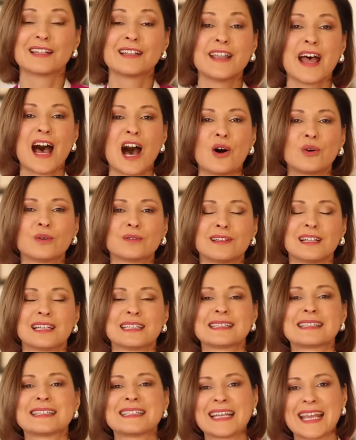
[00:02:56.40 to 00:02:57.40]
And now
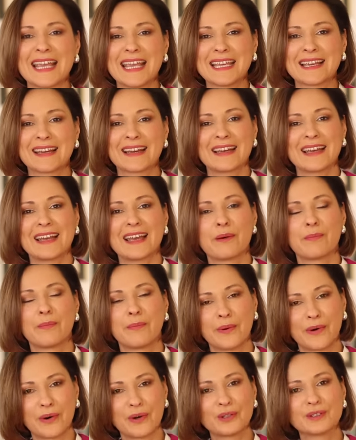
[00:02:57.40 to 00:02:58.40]
let's take a
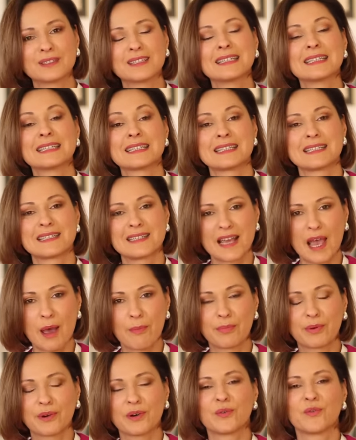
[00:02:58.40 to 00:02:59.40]
bold
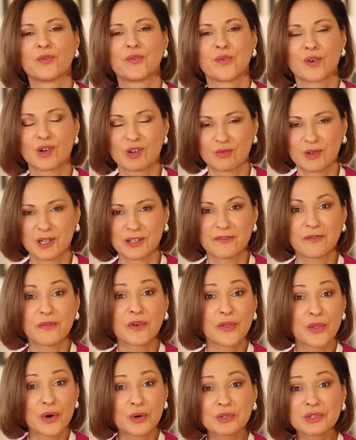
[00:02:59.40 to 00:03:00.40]
step forward.
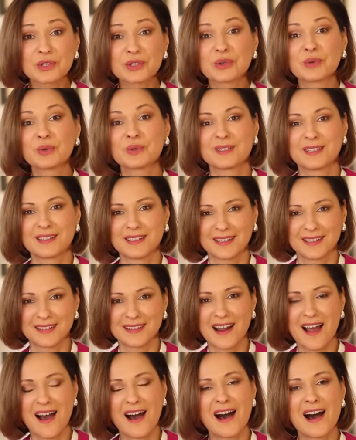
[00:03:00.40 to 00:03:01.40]
For those who
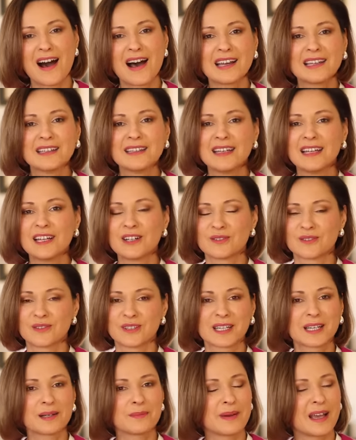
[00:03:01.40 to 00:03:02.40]
dare, I
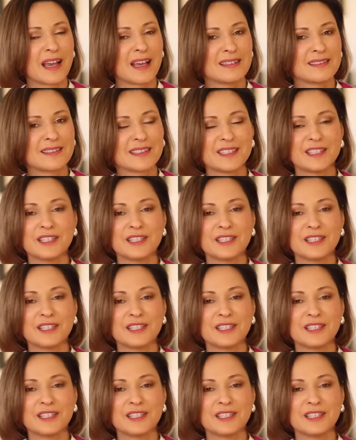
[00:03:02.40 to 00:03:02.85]
recommend